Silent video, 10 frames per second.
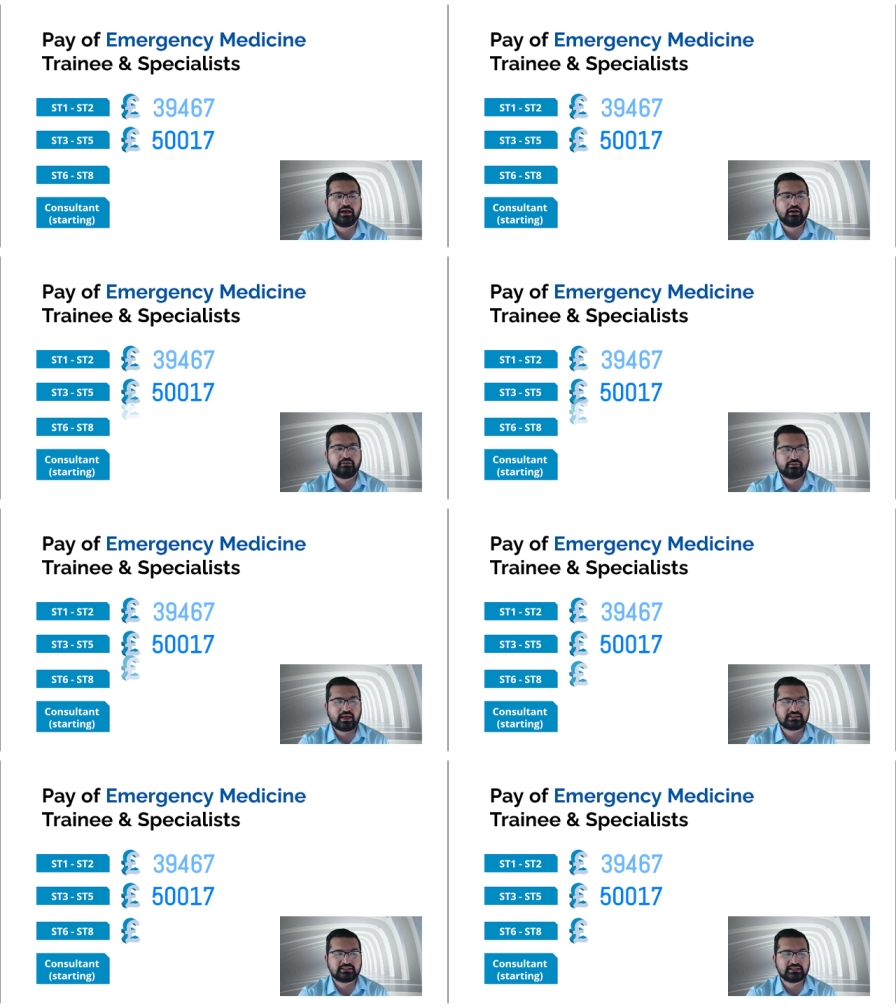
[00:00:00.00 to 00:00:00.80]
From
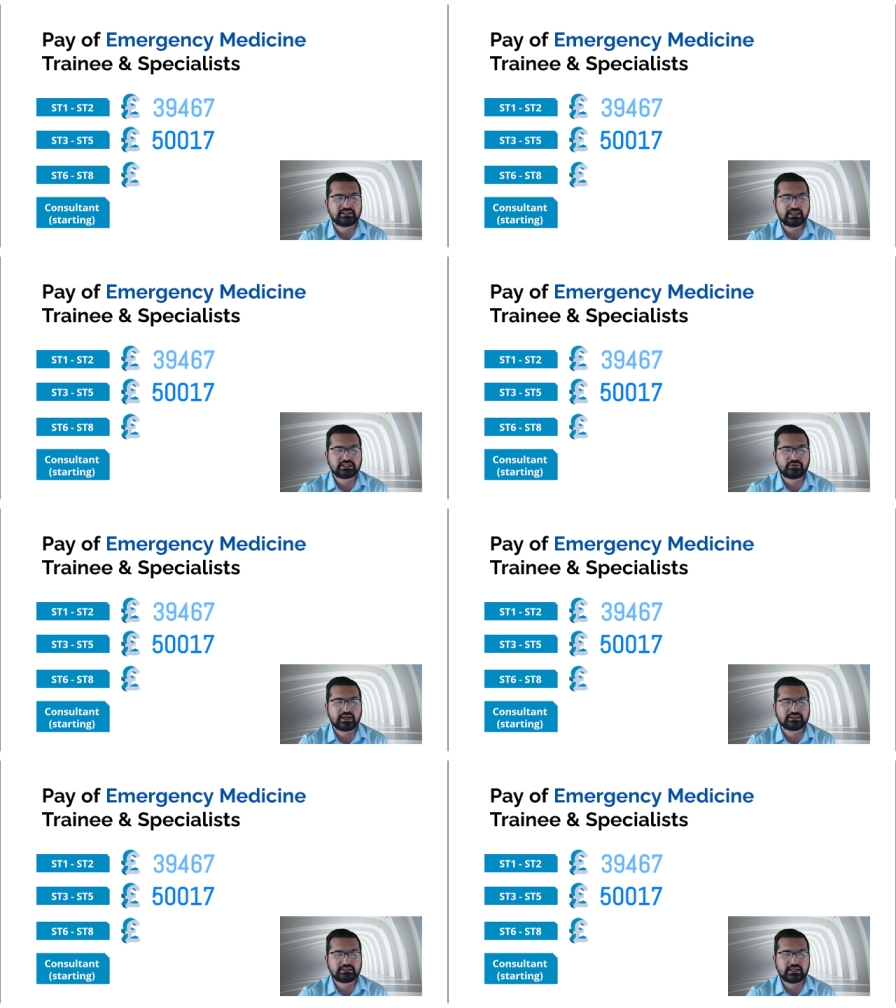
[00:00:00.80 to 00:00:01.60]
ST6 to
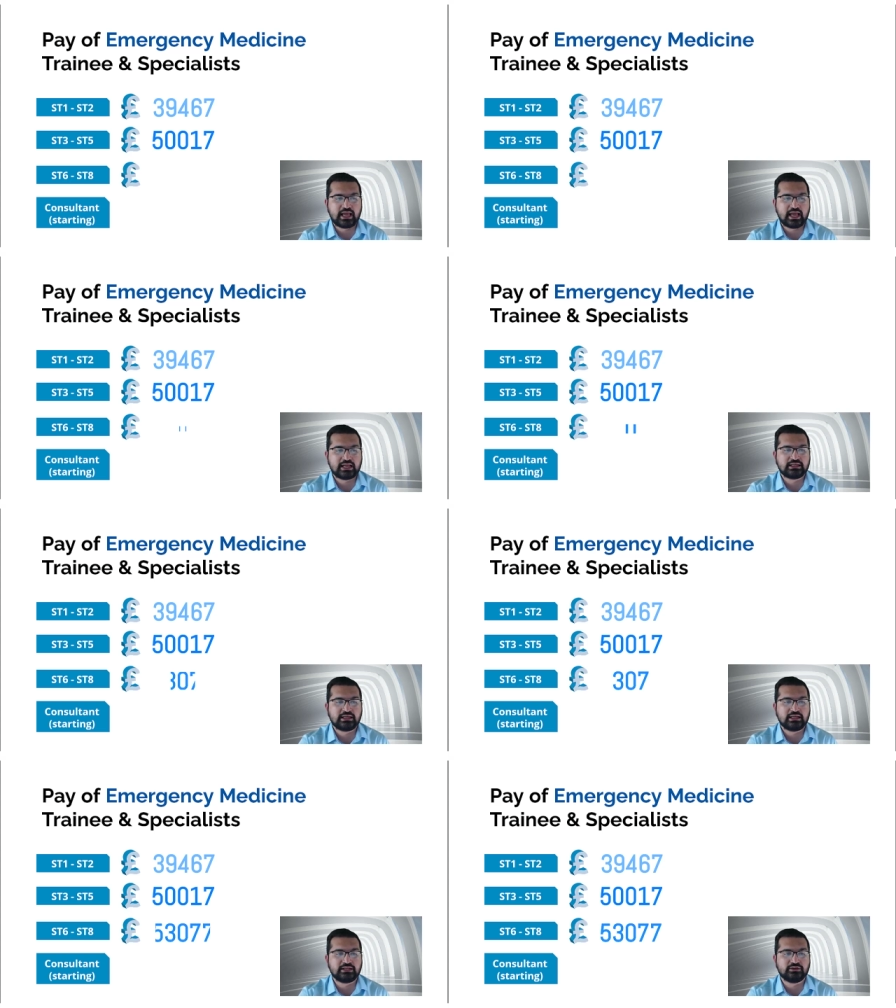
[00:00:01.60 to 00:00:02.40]
ST8,
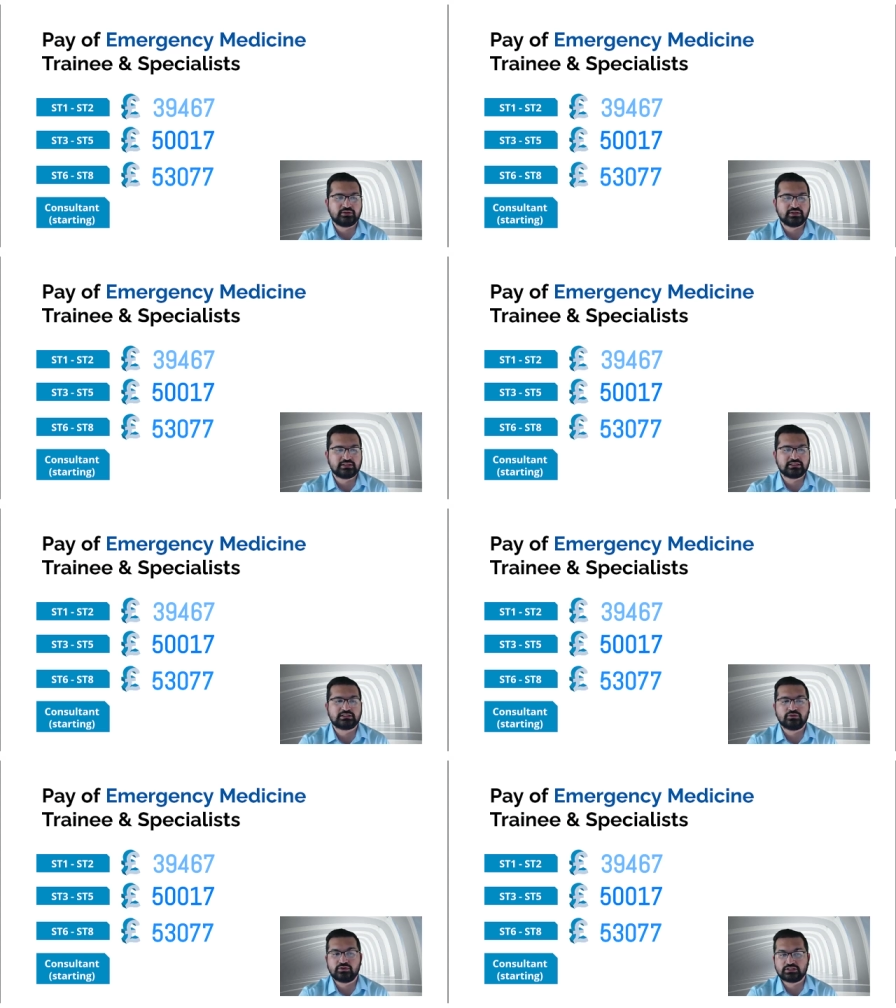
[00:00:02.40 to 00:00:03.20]
it increases
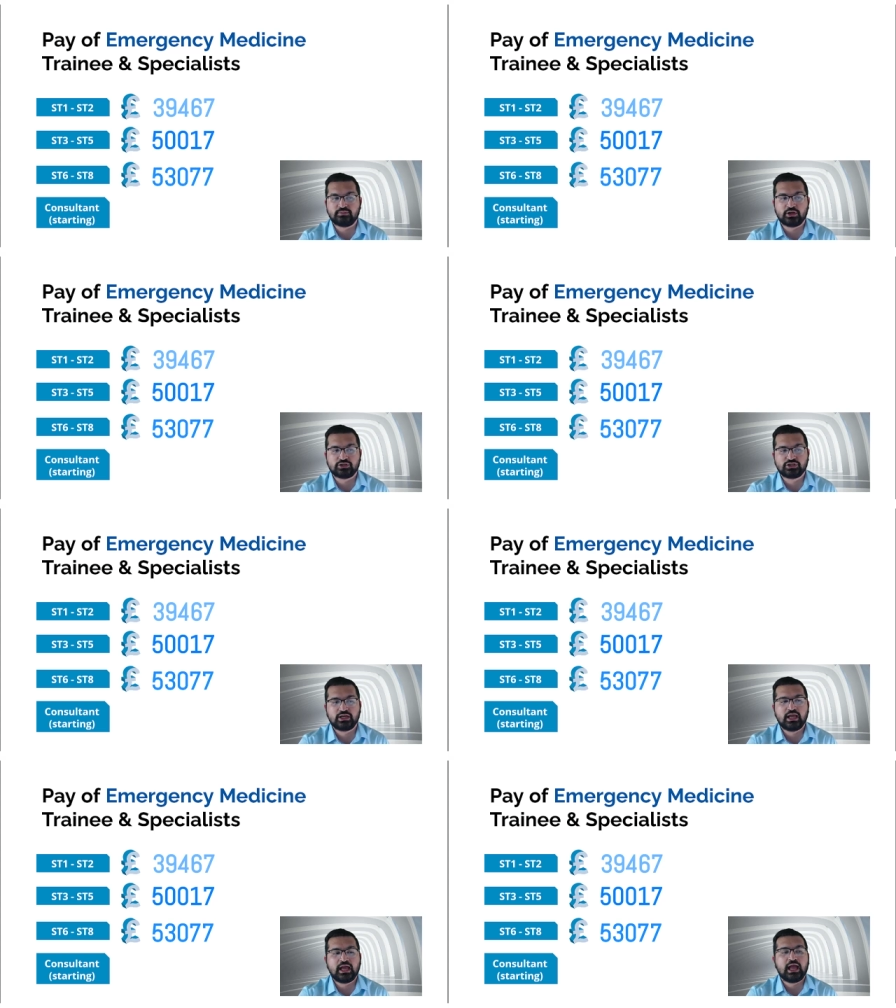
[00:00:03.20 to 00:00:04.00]
to this much.
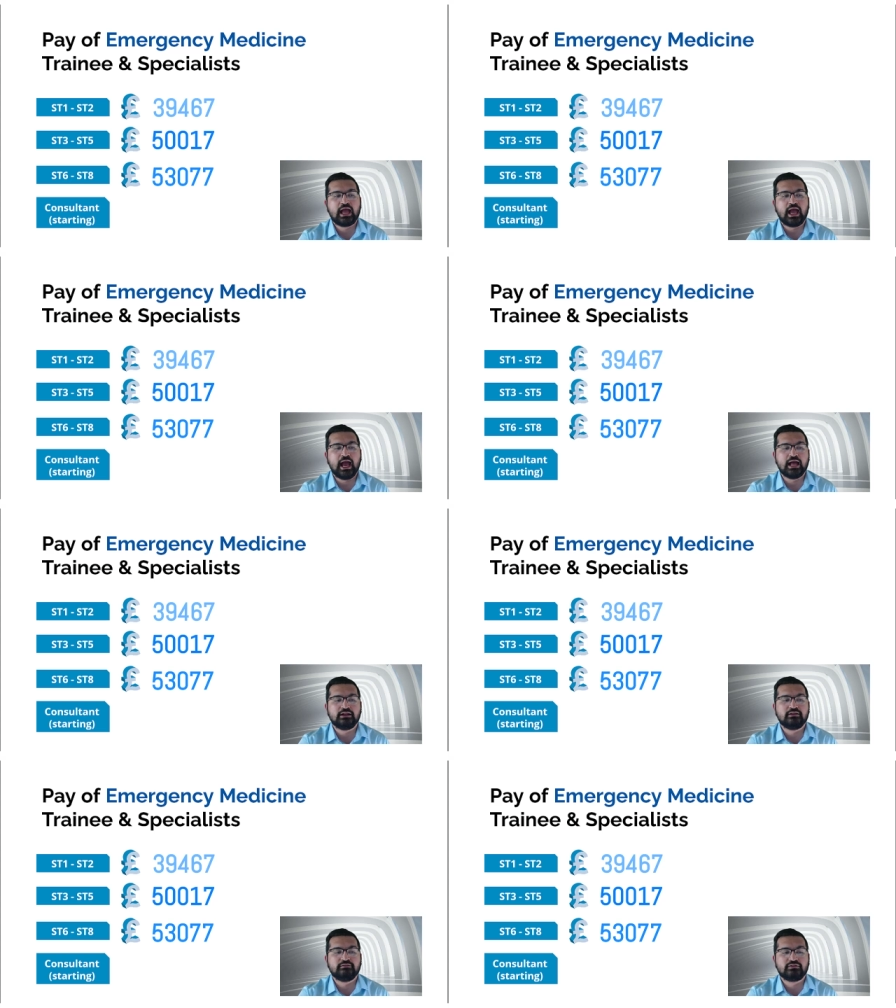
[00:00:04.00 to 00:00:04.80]

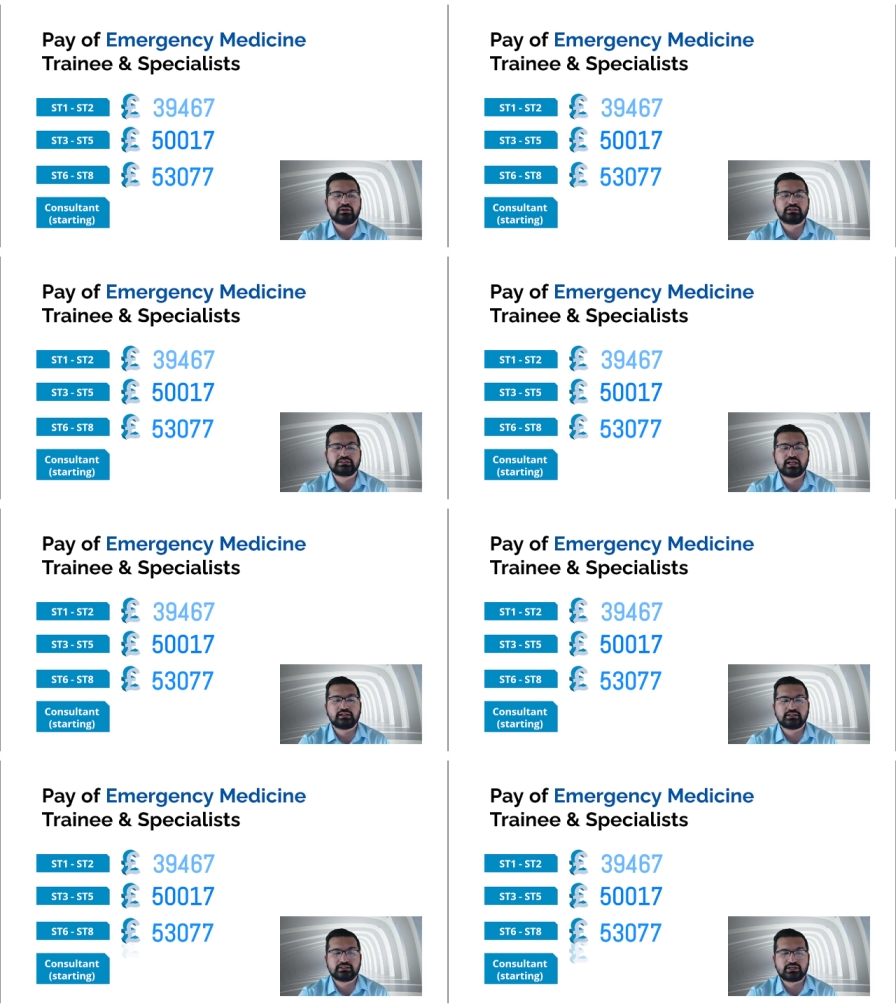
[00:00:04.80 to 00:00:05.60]
And for
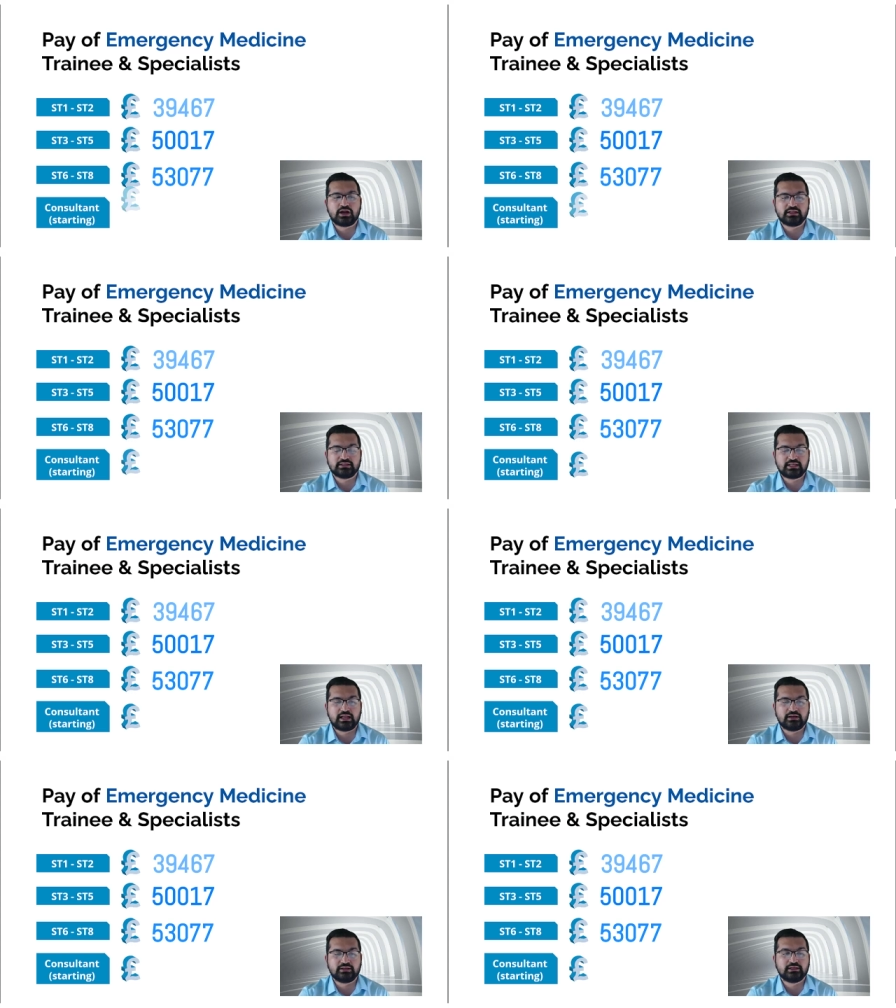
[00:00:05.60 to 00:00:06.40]
consultant starting
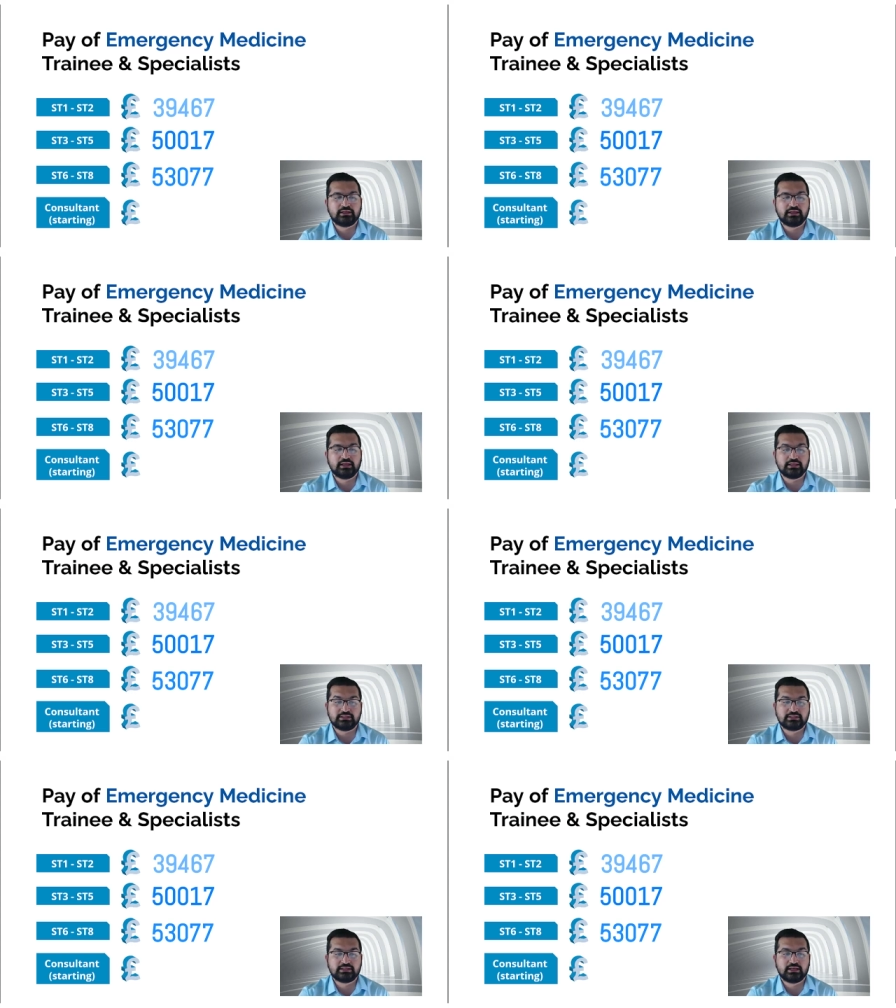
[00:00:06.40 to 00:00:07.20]
salary
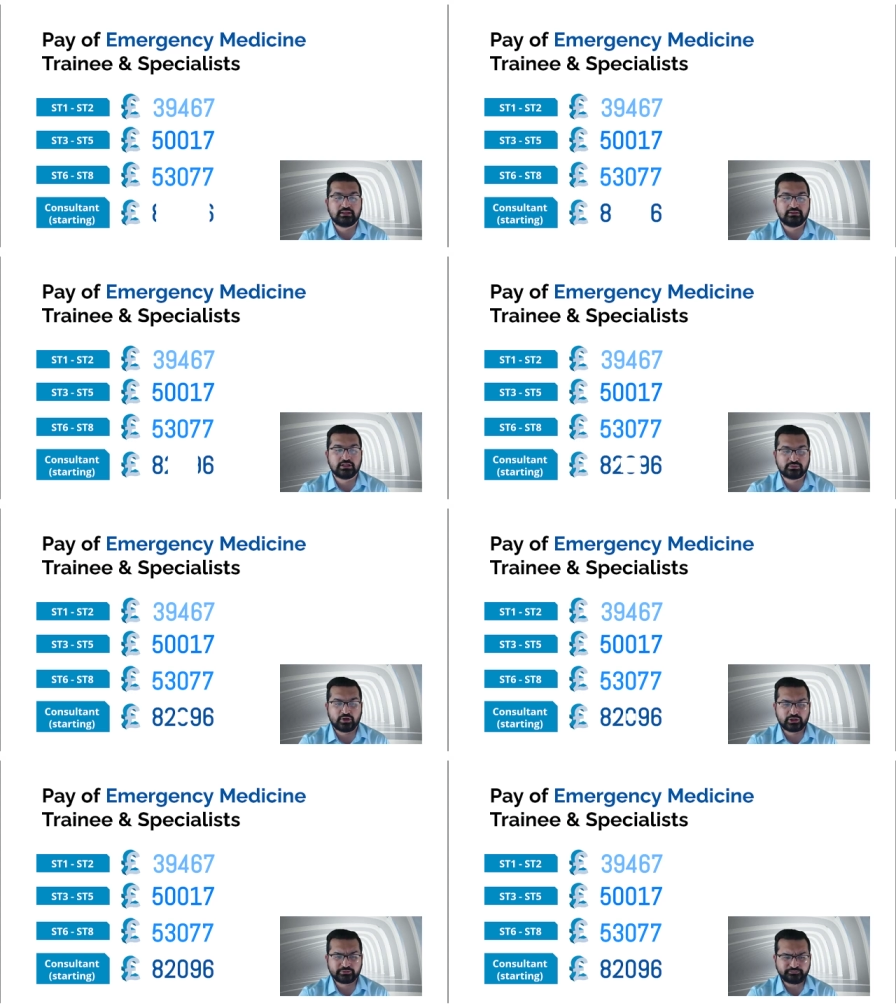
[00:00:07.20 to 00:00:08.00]
is this
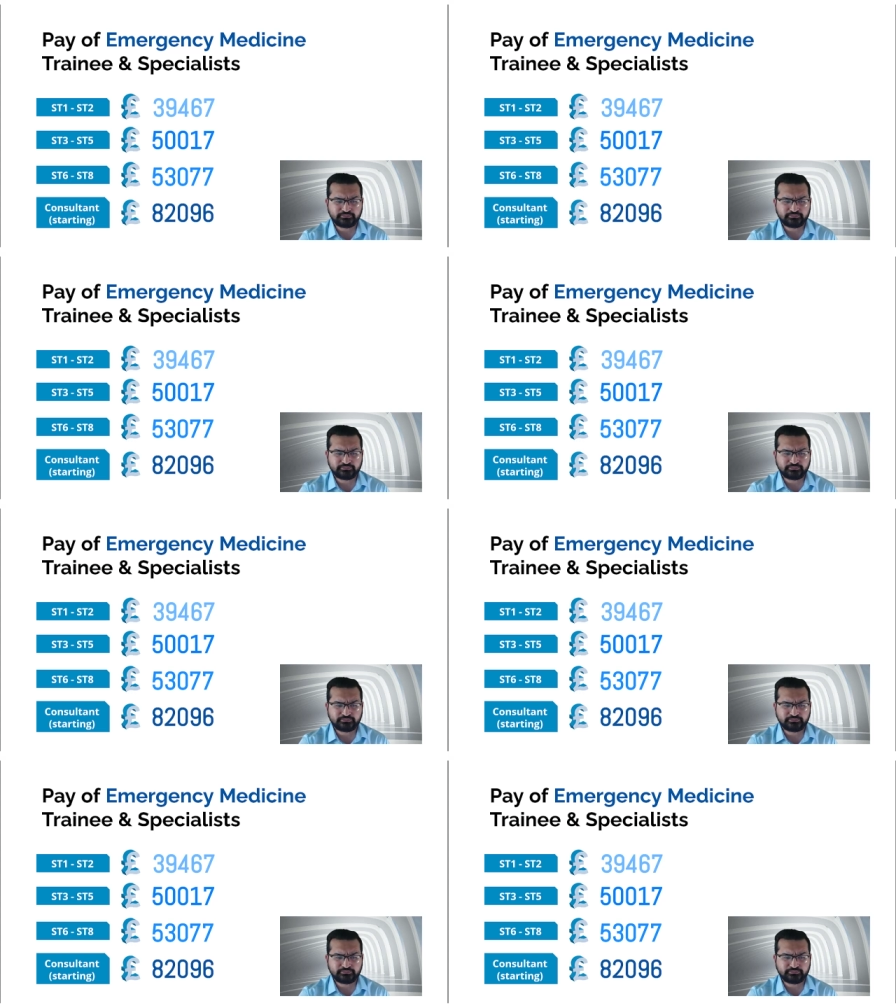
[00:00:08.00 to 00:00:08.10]
much.